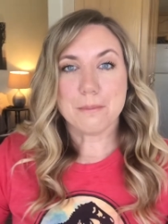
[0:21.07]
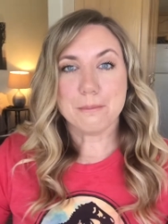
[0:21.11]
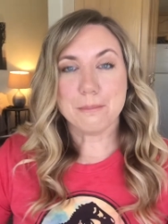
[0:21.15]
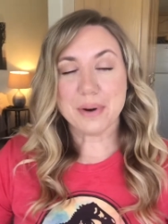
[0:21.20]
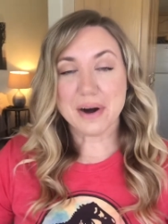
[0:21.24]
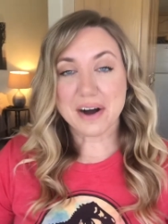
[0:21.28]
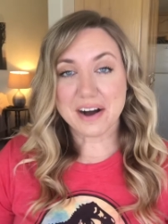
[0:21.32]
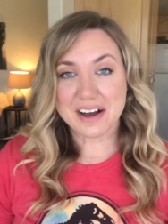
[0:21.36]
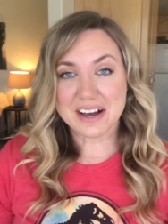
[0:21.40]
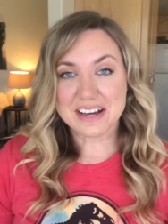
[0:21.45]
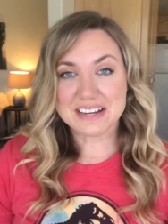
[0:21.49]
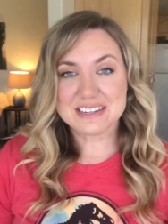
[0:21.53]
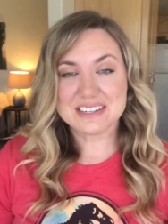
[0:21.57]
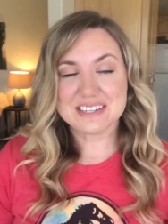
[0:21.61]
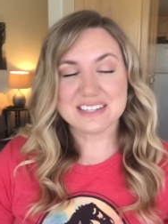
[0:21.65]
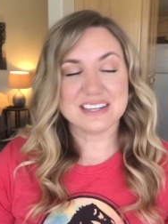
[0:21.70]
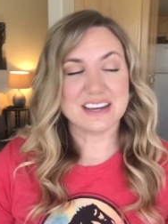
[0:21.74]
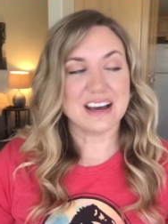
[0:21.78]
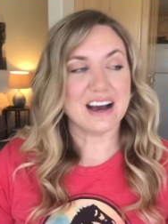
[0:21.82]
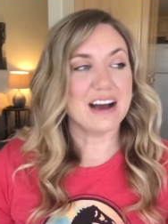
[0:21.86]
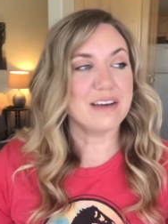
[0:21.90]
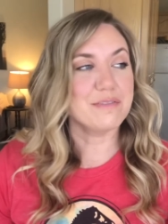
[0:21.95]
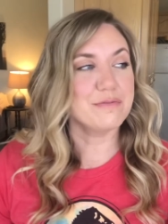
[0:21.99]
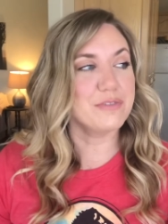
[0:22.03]

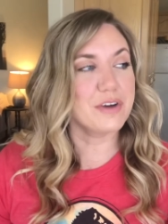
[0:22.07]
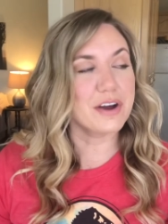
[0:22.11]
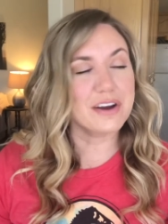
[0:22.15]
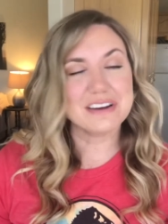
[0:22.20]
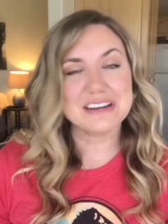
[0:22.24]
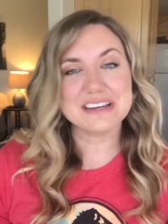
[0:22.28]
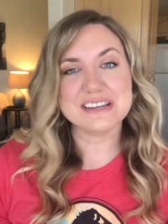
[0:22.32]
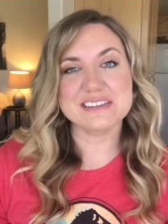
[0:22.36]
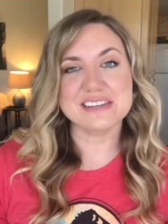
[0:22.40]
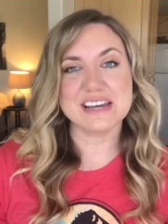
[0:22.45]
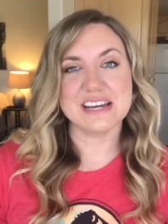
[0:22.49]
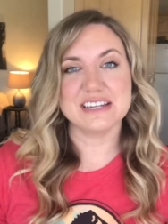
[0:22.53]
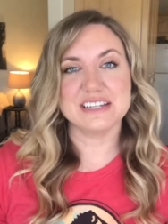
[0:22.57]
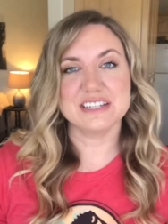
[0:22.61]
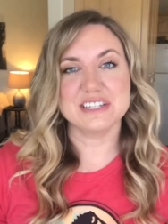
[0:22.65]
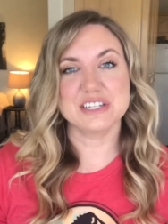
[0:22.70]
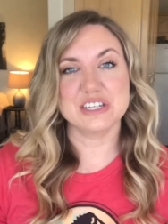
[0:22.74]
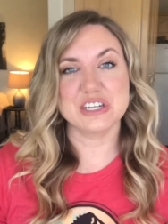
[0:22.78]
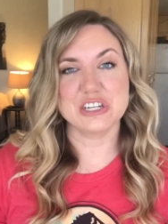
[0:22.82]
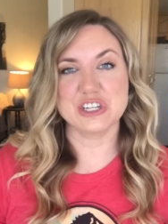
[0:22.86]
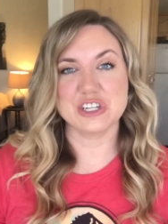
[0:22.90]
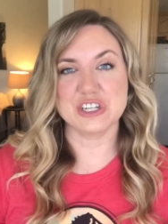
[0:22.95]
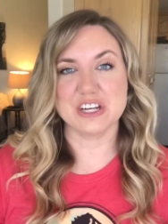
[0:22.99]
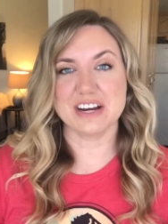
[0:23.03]
But I'm very excited
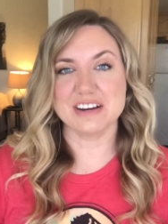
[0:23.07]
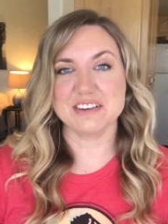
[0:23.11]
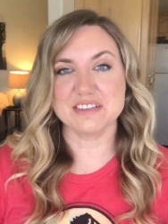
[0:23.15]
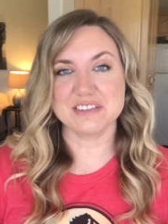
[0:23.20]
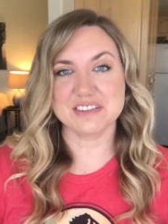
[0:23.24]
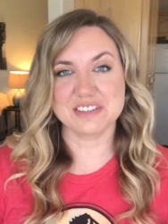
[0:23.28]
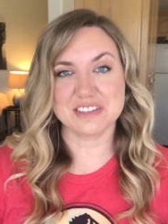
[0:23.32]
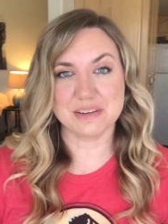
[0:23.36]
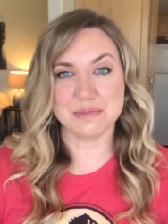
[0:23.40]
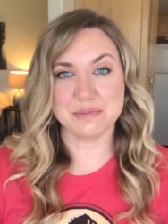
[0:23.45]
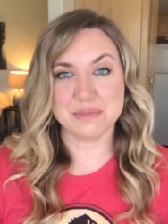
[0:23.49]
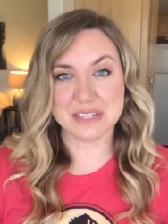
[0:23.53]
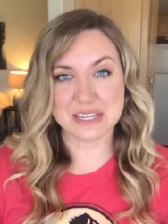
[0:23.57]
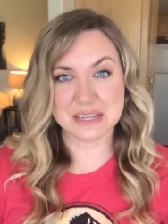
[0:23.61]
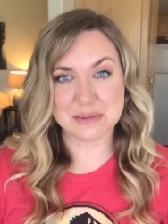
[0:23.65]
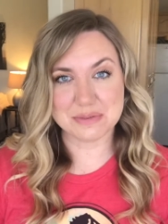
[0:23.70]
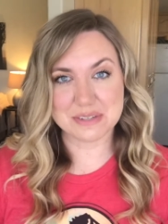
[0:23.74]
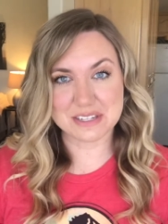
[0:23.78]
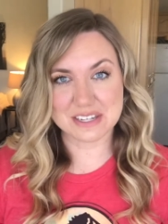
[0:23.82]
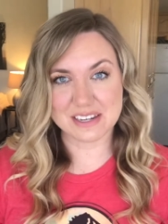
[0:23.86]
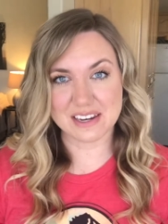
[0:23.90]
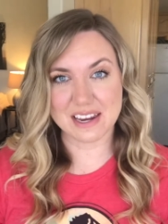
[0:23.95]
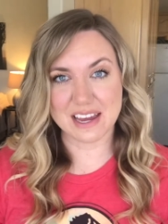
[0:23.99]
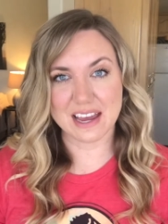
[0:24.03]
to share some
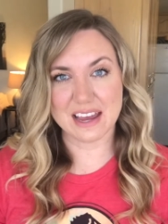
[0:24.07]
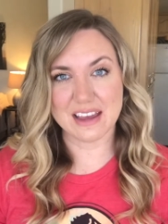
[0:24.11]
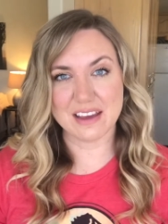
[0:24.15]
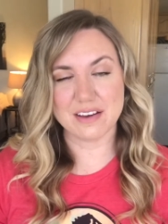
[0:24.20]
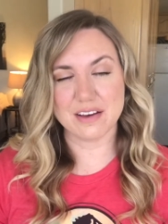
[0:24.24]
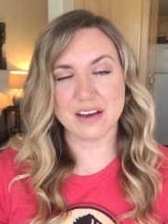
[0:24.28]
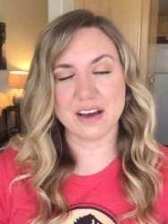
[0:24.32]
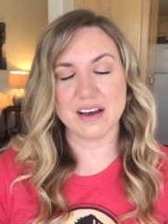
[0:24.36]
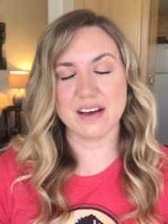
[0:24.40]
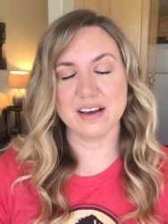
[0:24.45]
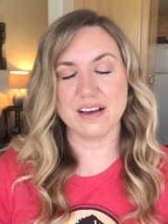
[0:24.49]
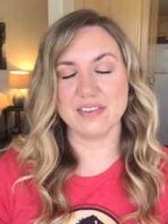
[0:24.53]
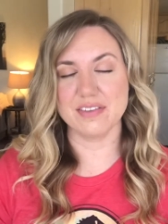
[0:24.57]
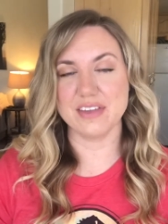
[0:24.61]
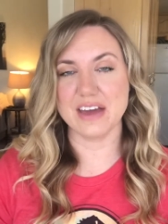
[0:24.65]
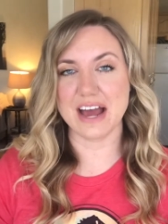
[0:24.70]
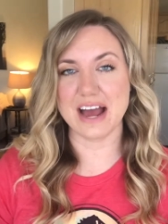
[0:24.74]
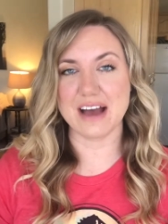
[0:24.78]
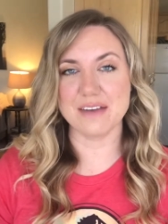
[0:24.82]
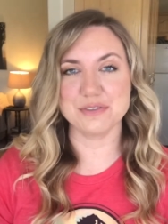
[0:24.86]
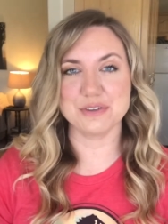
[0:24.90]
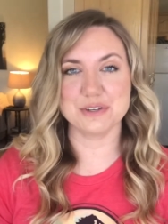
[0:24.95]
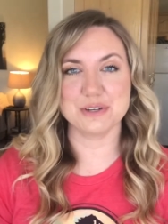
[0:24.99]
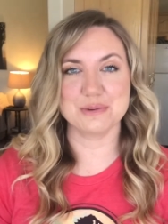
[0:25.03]
tips today that
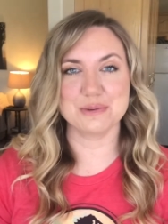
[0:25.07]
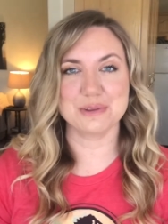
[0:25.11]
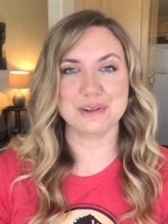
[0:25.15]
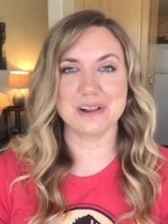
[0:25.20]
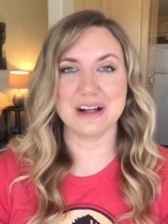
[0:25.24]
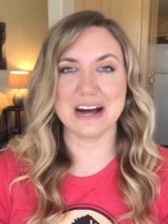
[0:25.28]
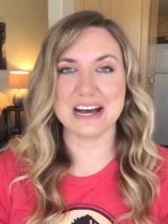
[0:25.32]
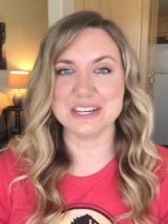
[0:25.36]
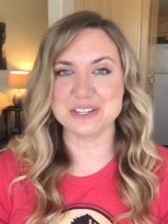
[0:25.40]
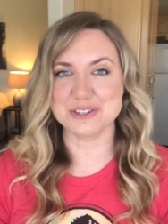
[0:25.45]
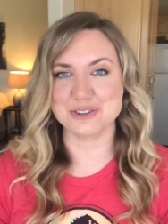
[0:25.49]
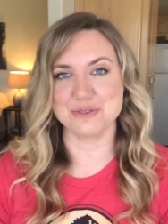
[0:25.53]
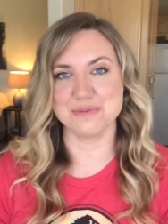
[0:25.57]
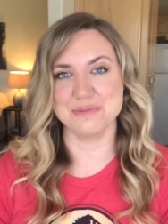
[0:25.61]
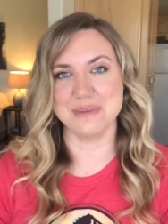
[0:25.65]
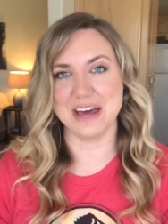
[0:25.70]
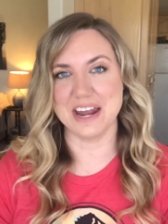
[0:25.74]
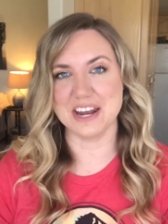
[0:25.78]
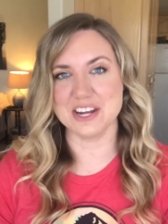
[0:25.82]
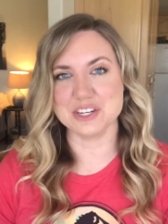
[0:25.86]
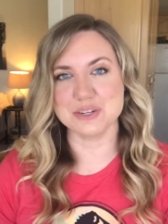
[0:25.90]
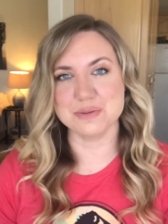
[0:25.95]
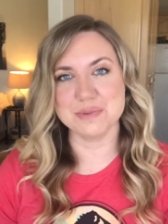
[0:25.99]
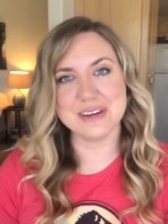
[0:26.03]
have to do with classroom
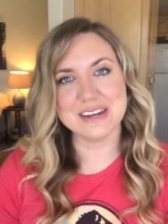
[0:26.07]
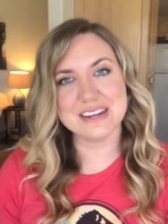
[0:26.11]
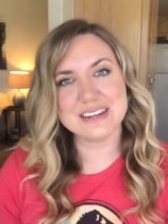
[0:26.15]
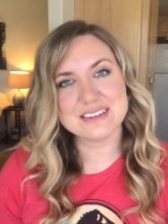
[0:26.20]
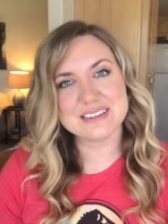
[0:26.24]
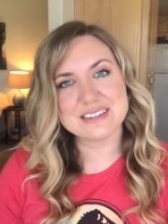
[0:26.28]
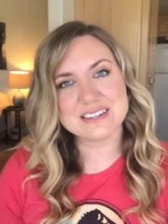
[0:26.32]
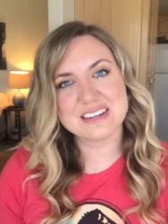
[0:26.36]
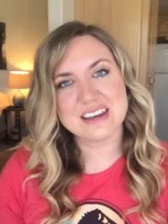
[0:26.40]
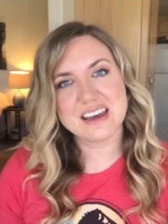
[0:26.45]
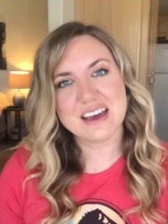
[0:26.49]
management.